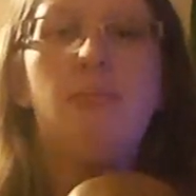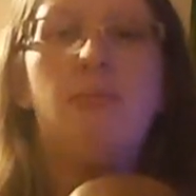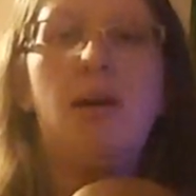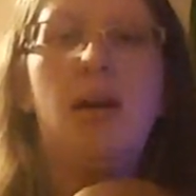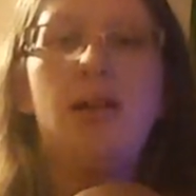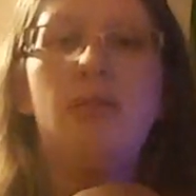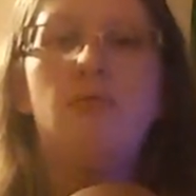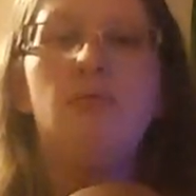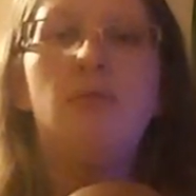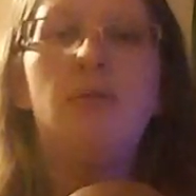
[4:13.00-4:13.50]
the
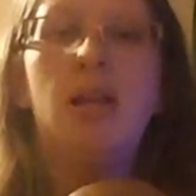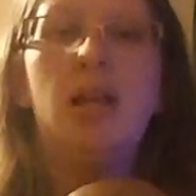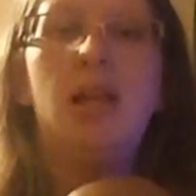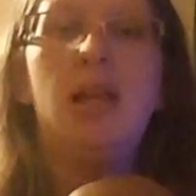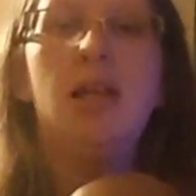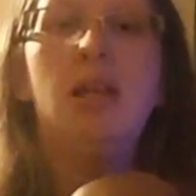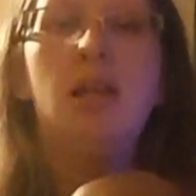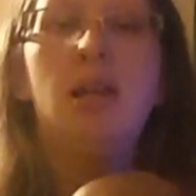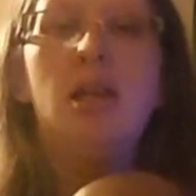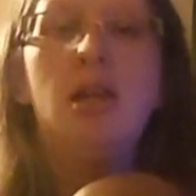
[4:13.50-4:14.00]
panel
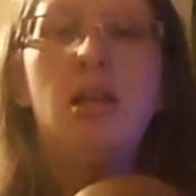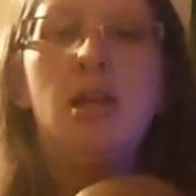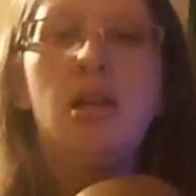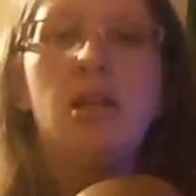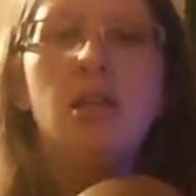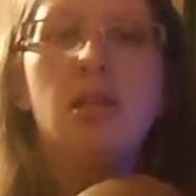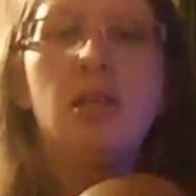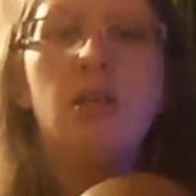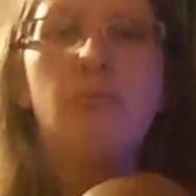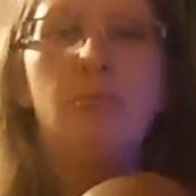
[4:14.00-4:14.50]
really
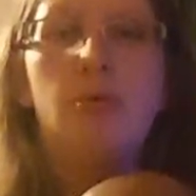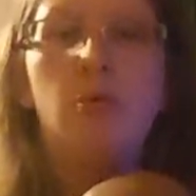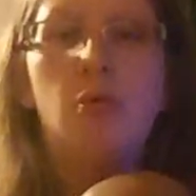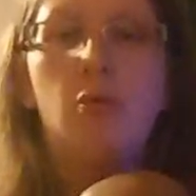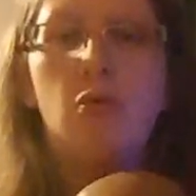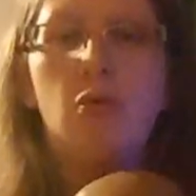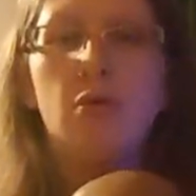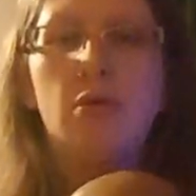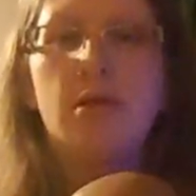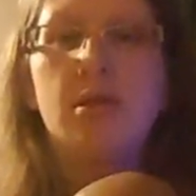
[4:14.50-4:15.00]

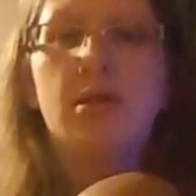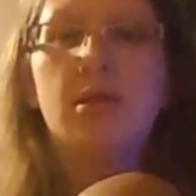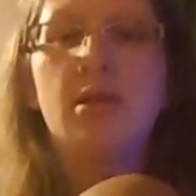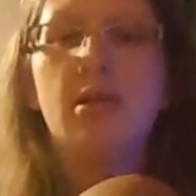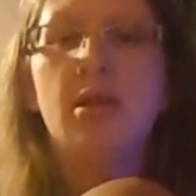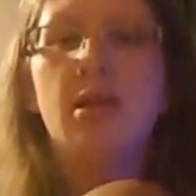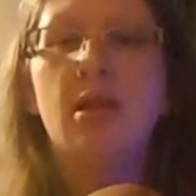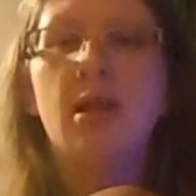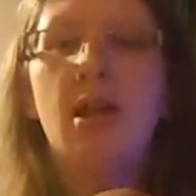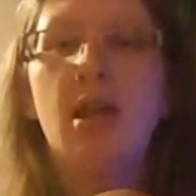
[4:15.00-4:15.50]
supports
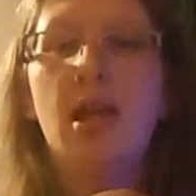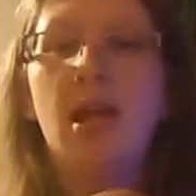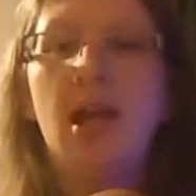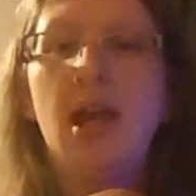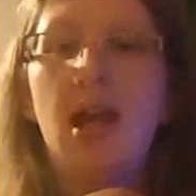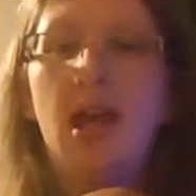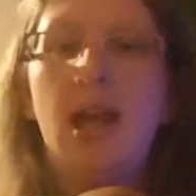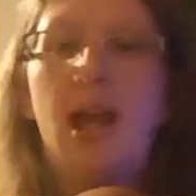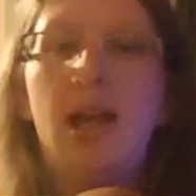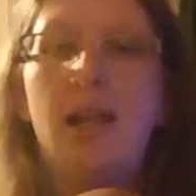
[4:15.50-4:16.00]

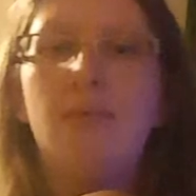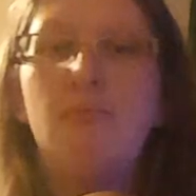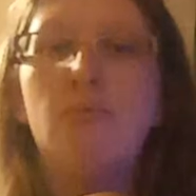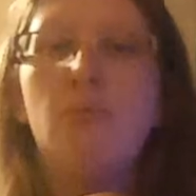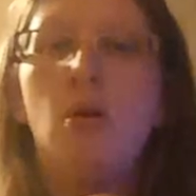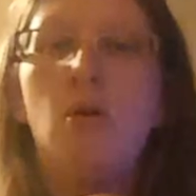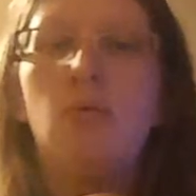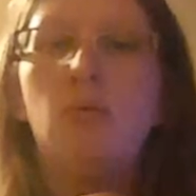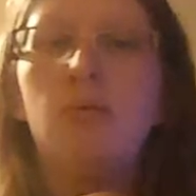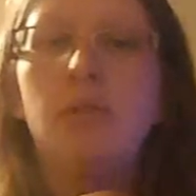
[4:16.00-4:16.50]
and
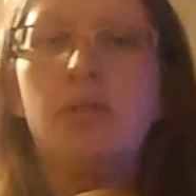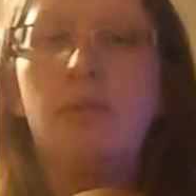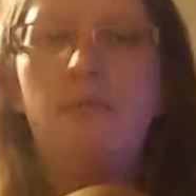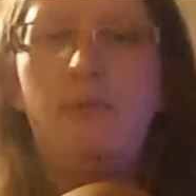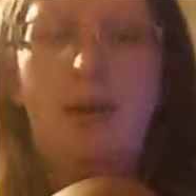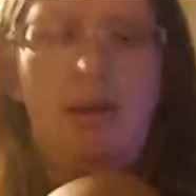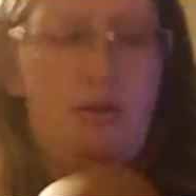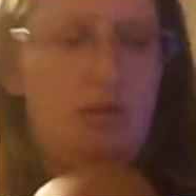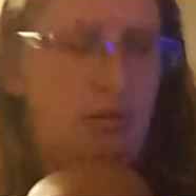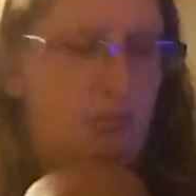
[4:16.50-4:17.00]
moulds
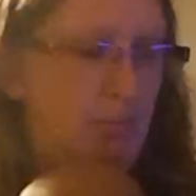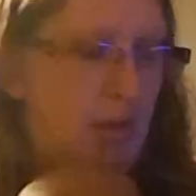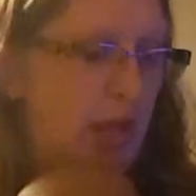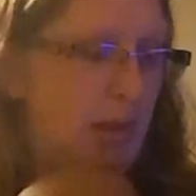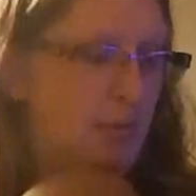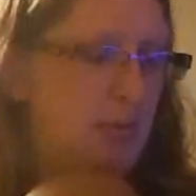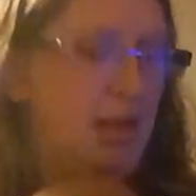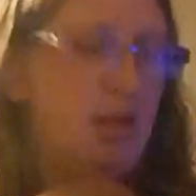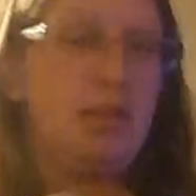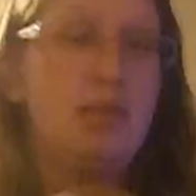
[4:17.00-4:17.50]
around the
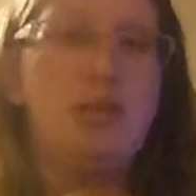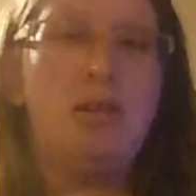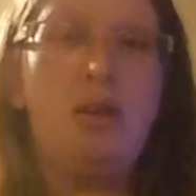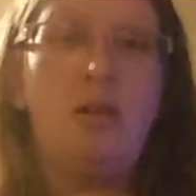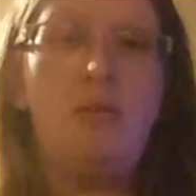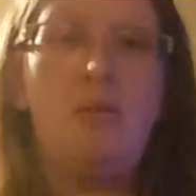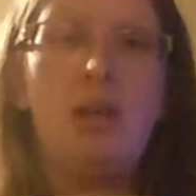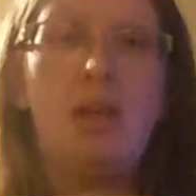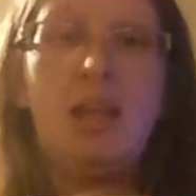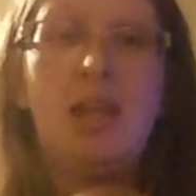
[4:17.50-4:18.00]
baby. So
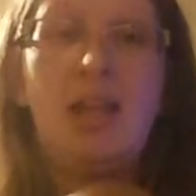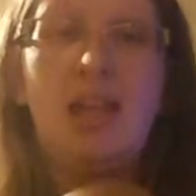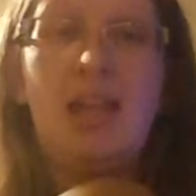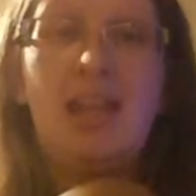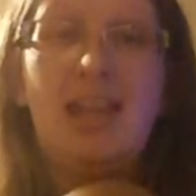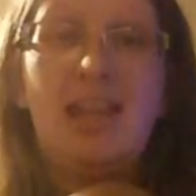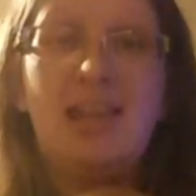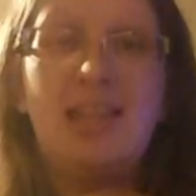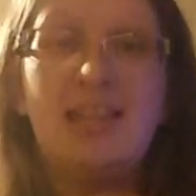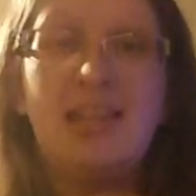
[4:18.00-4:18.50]
in
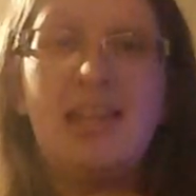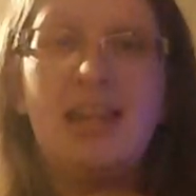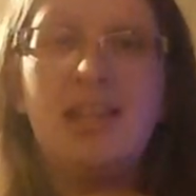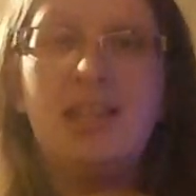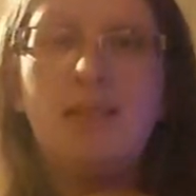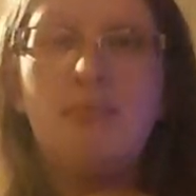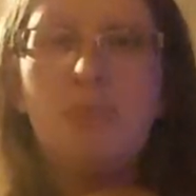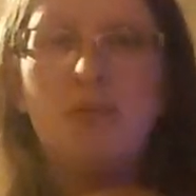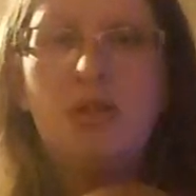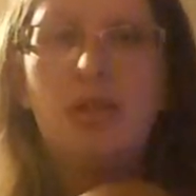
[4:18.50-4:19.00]
this
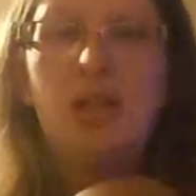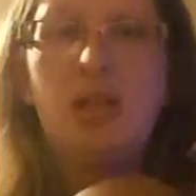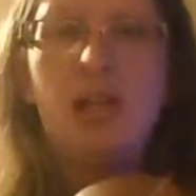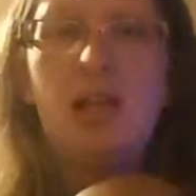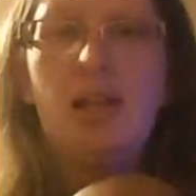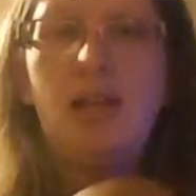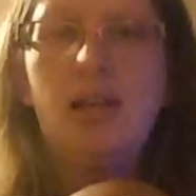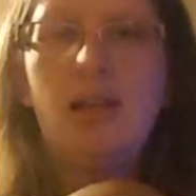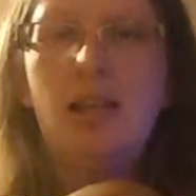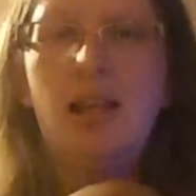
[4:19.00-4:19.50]
case I'm just going
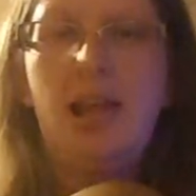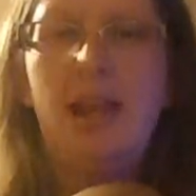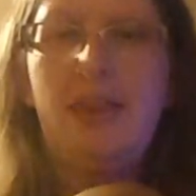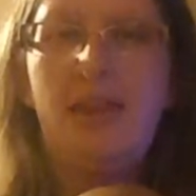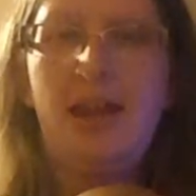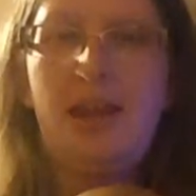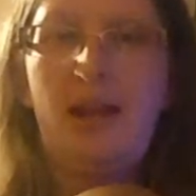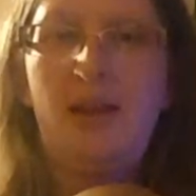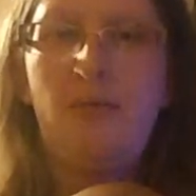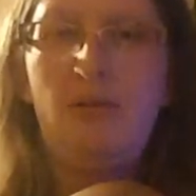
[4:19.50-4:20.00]
to let
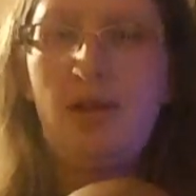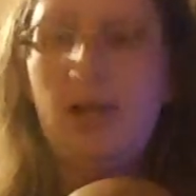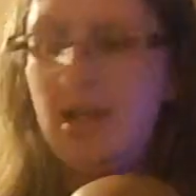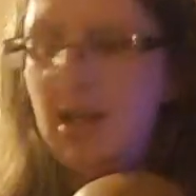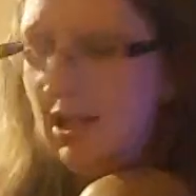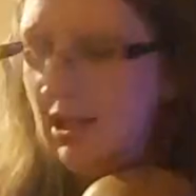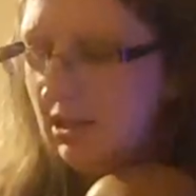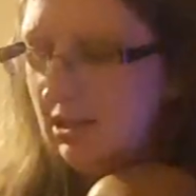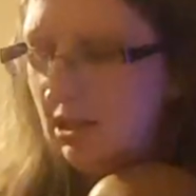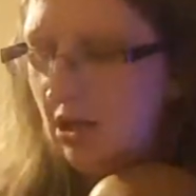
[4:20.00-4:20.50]
that out a
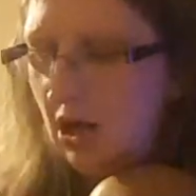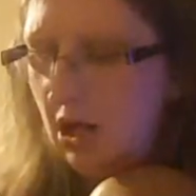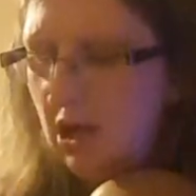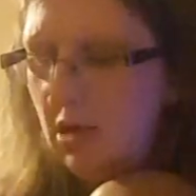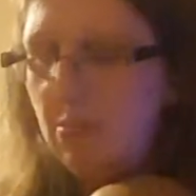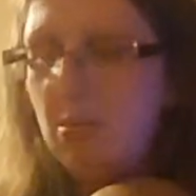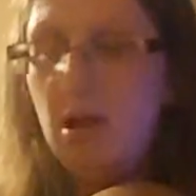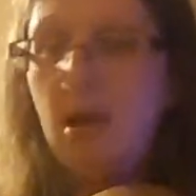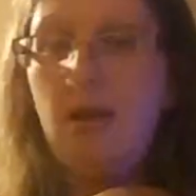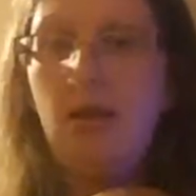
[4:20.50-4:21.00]
little tiny
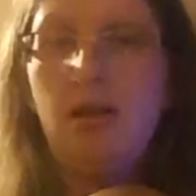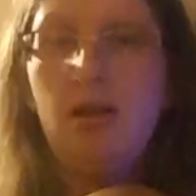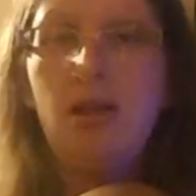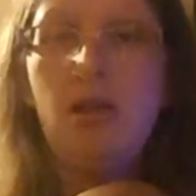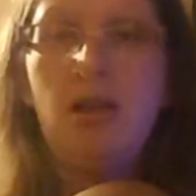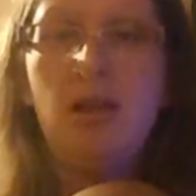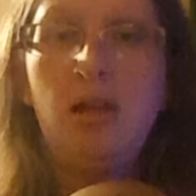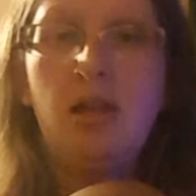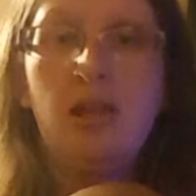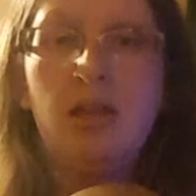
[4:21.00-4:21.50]
bit
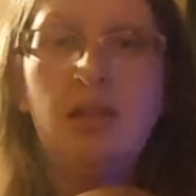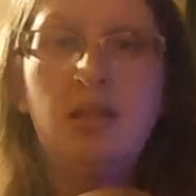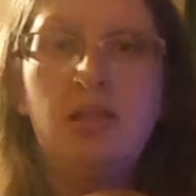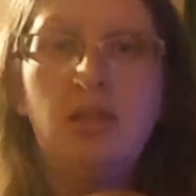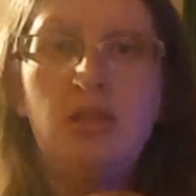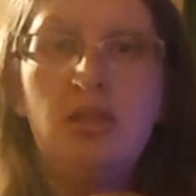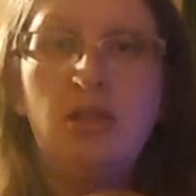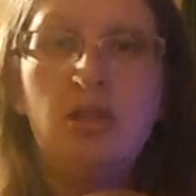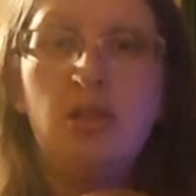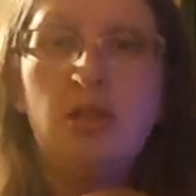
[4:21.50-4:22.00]

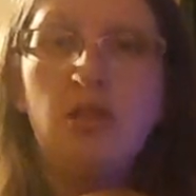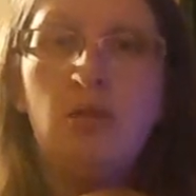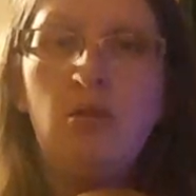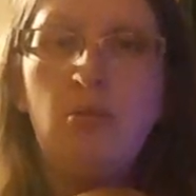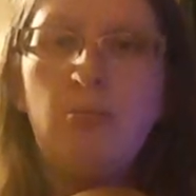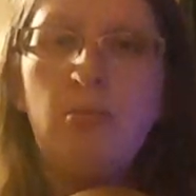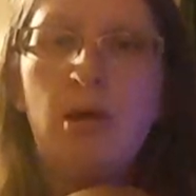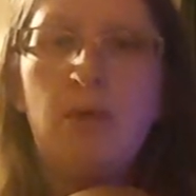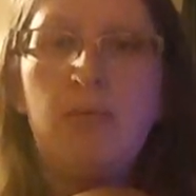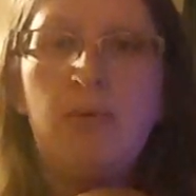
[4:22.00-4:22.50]
to
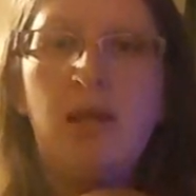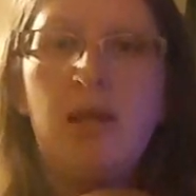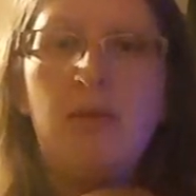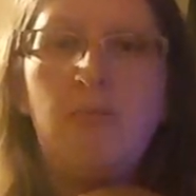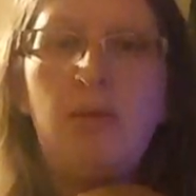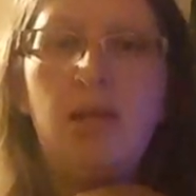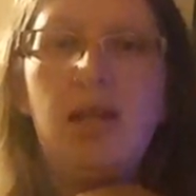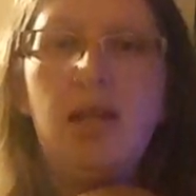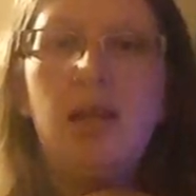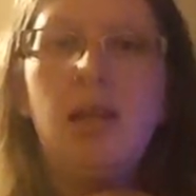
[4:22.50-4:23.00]
suit my
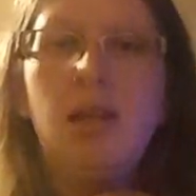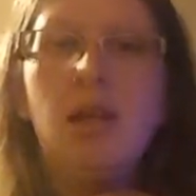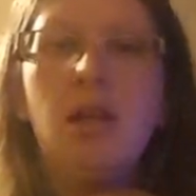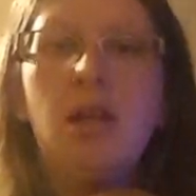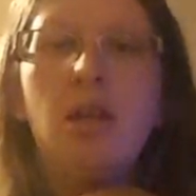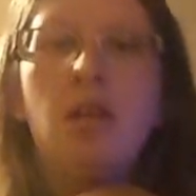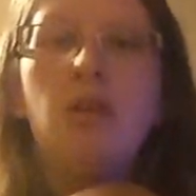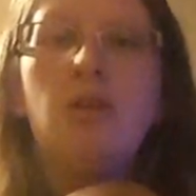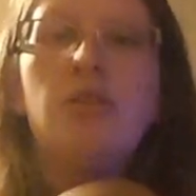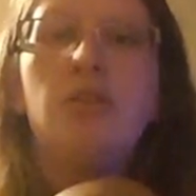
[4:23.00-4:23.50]
baby.
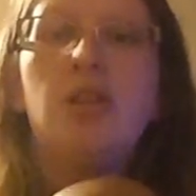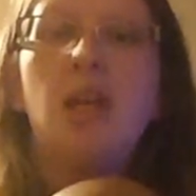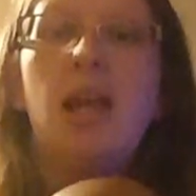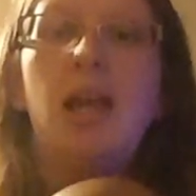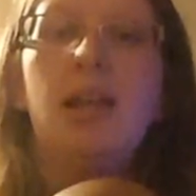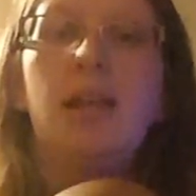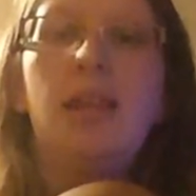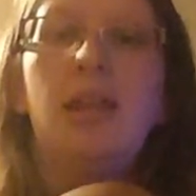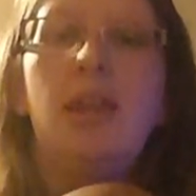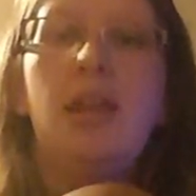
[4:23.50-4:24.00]

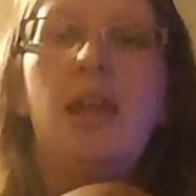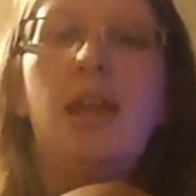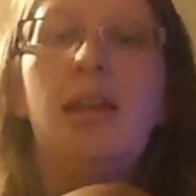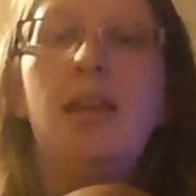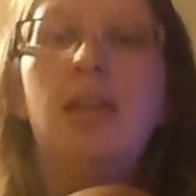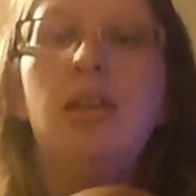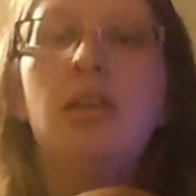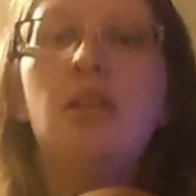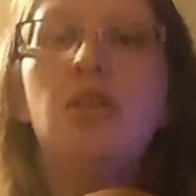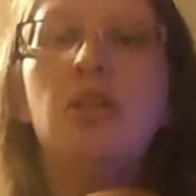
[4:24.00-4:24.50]
Check that
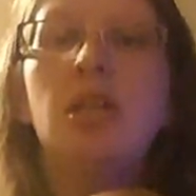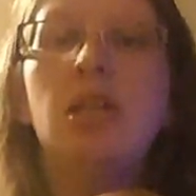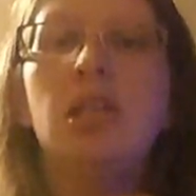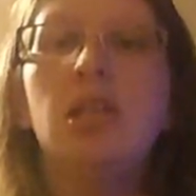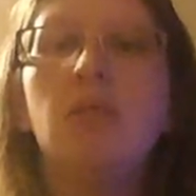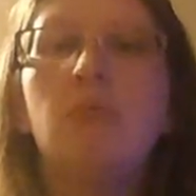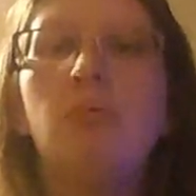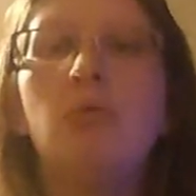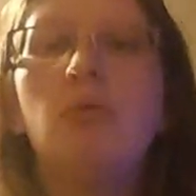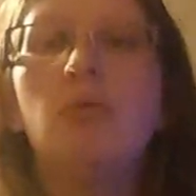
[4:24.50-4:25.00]
she's
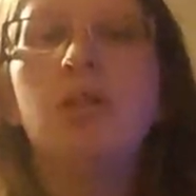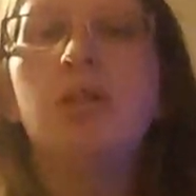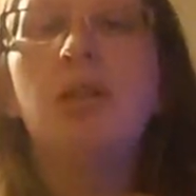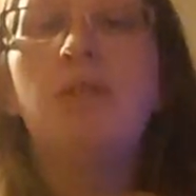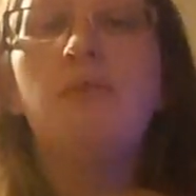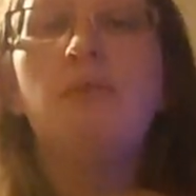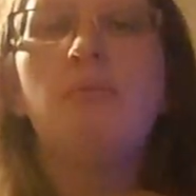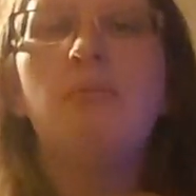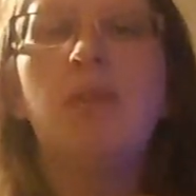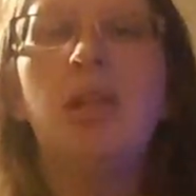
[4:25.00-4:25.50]

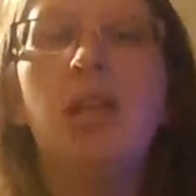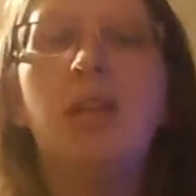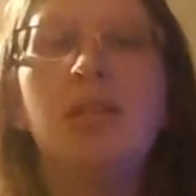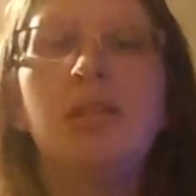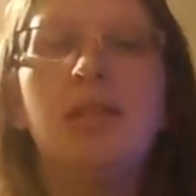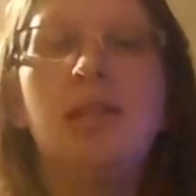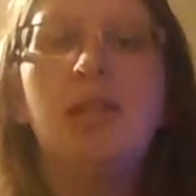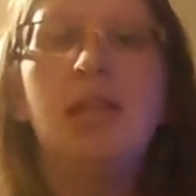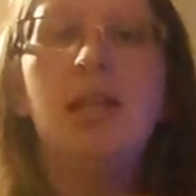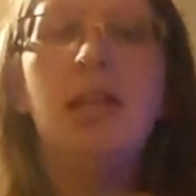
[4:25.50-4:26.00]
supported from knee
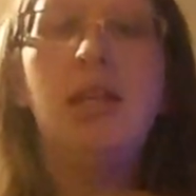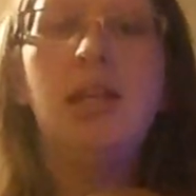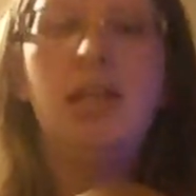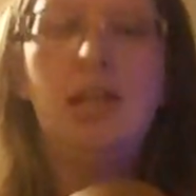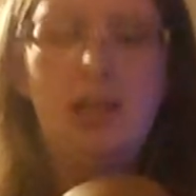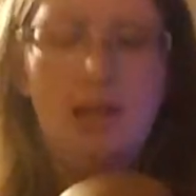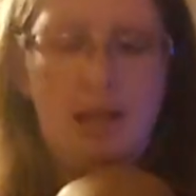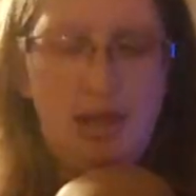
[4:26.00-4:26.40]
to knee,